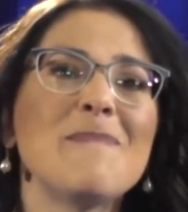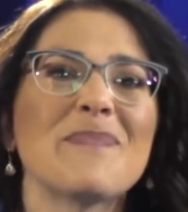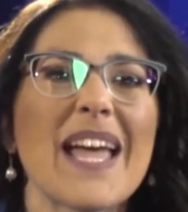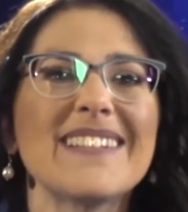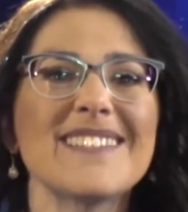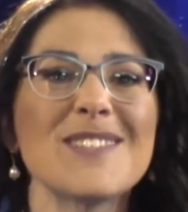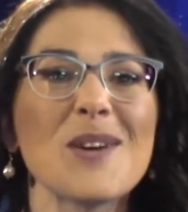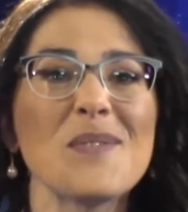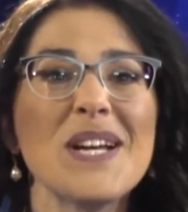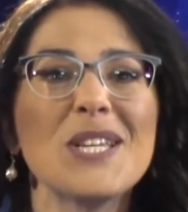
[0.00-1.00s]
And
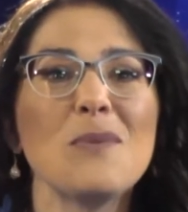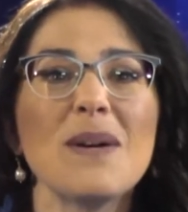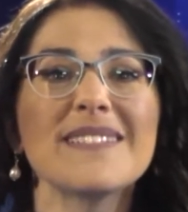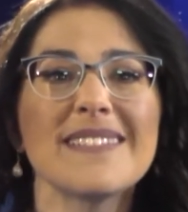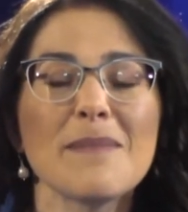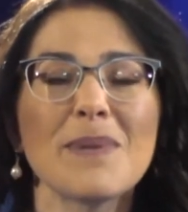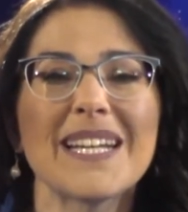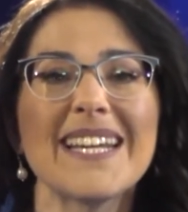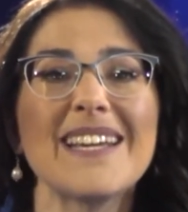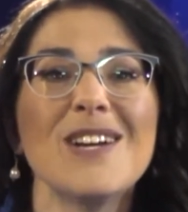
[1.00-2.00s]
so you want
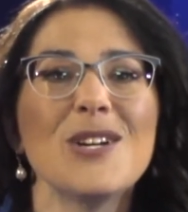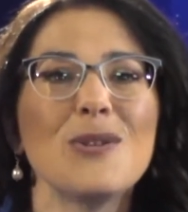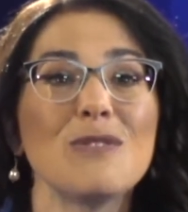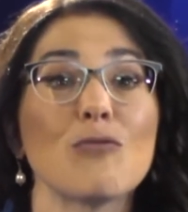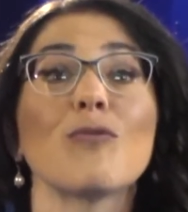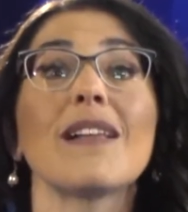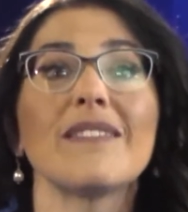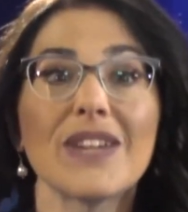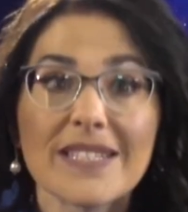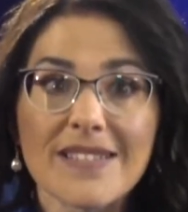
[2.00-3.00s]
somebody who's
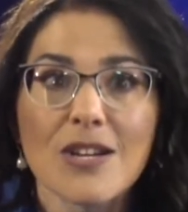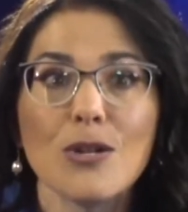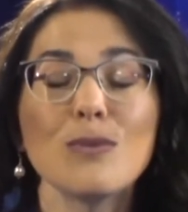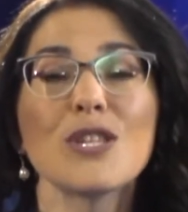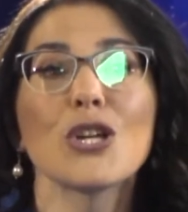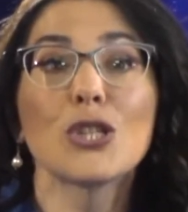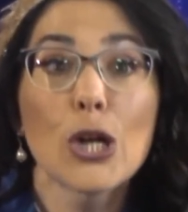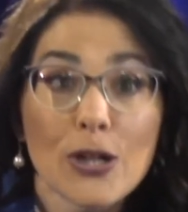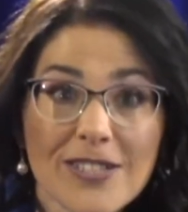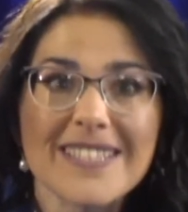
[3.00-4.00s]
relevant, who's
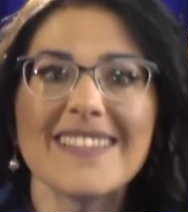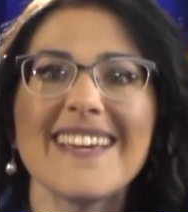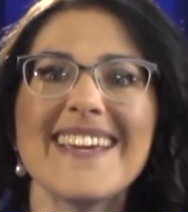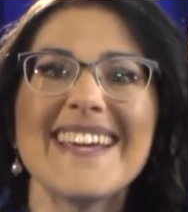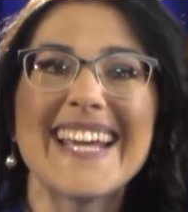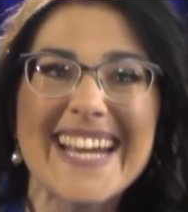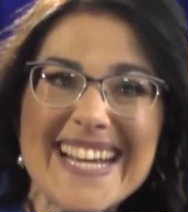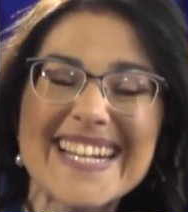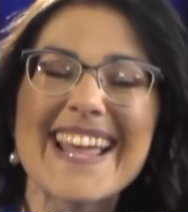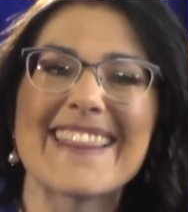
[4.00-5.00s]
currently
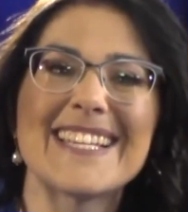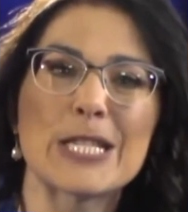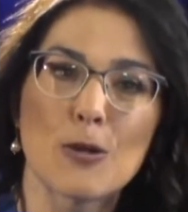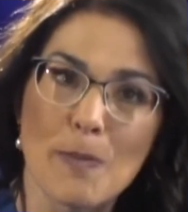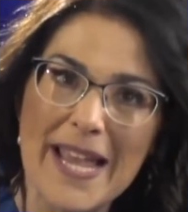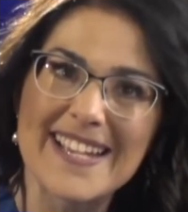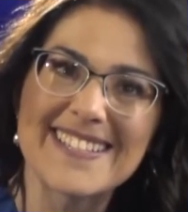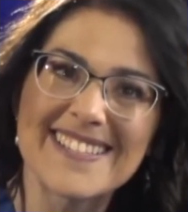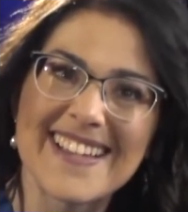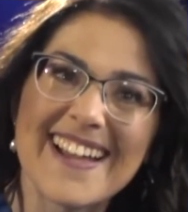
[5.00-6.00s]
in the
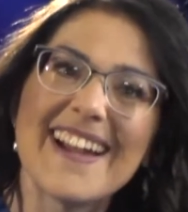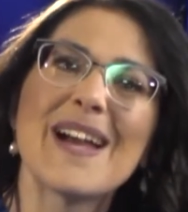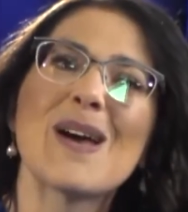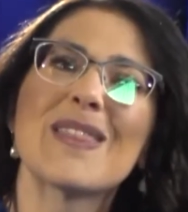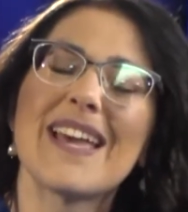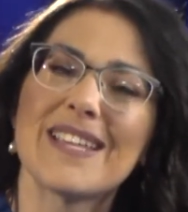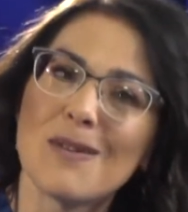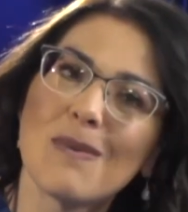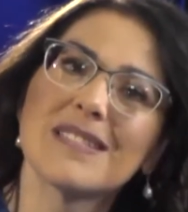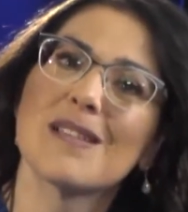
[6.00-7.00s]
space that
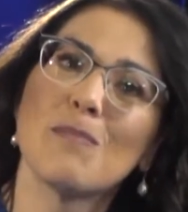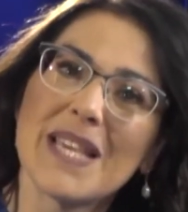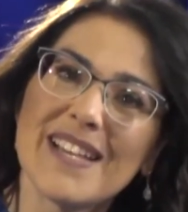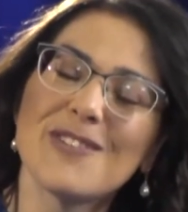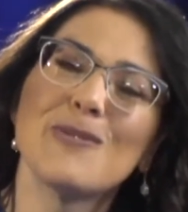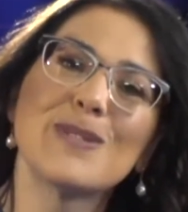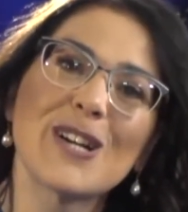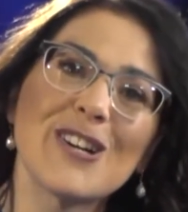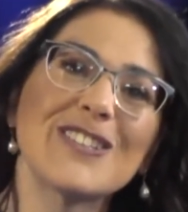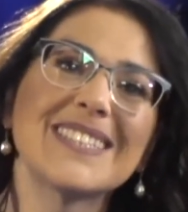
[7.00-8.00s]
you want to be in, who's
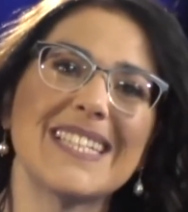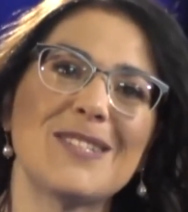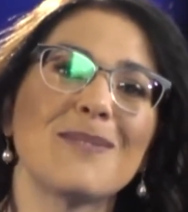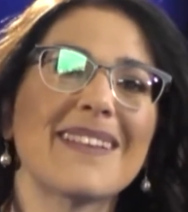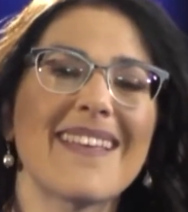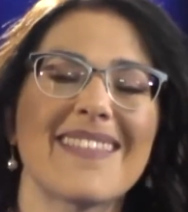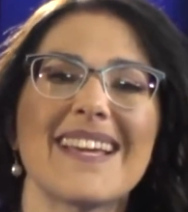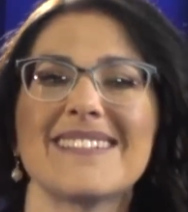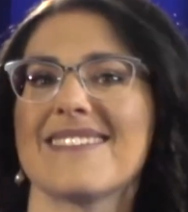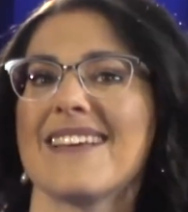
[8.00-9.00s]
currently doing the
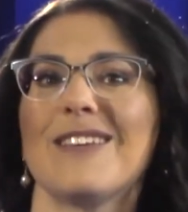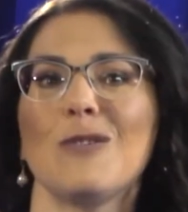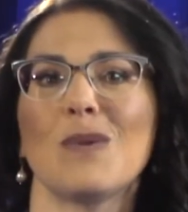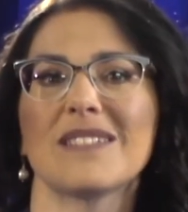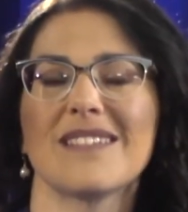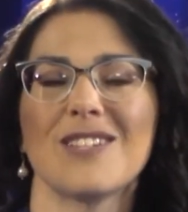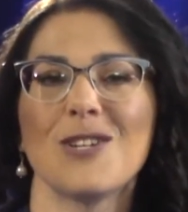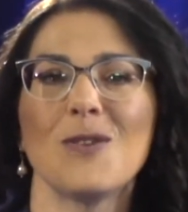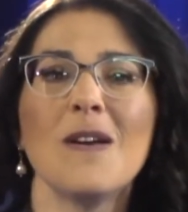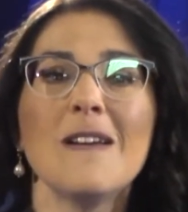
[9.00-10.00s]
things that you want to
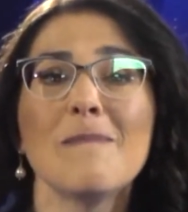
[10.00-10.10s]
do.